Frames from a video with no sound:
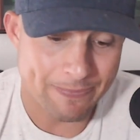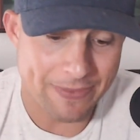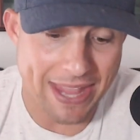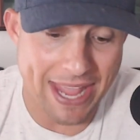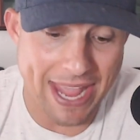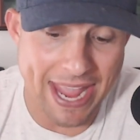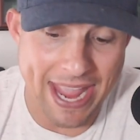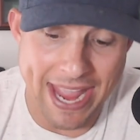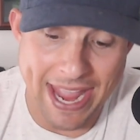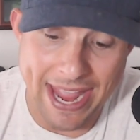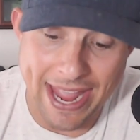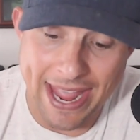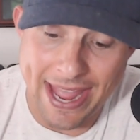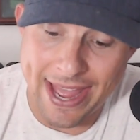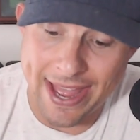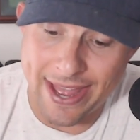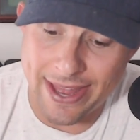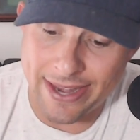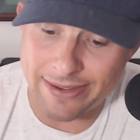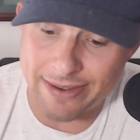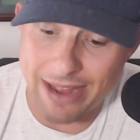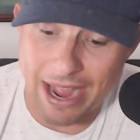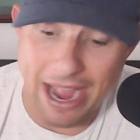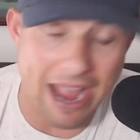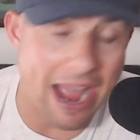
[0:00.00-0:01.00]

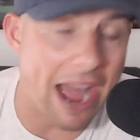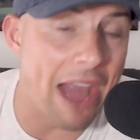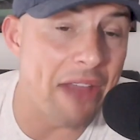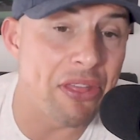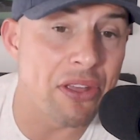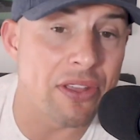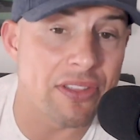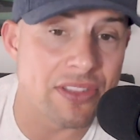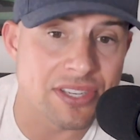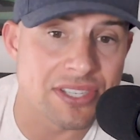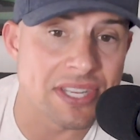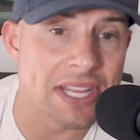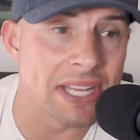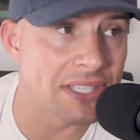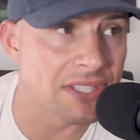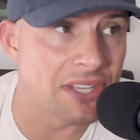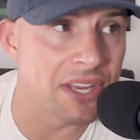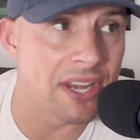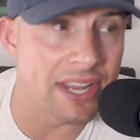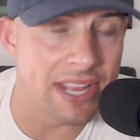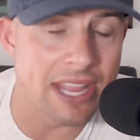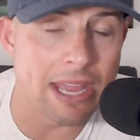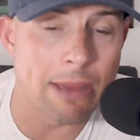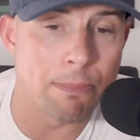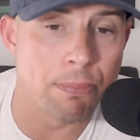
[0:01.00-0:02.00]
And I think this thing's
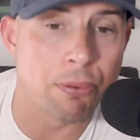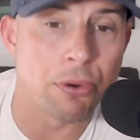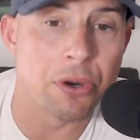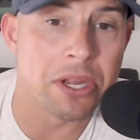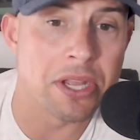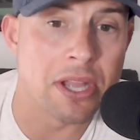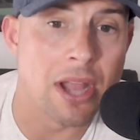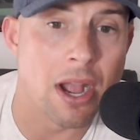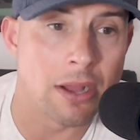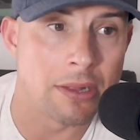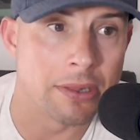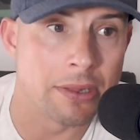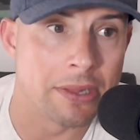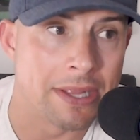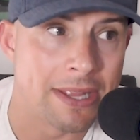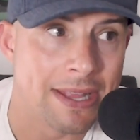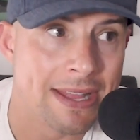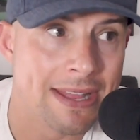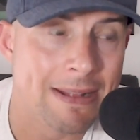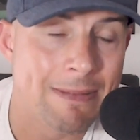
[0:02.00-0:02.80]
going to get pretty ugly.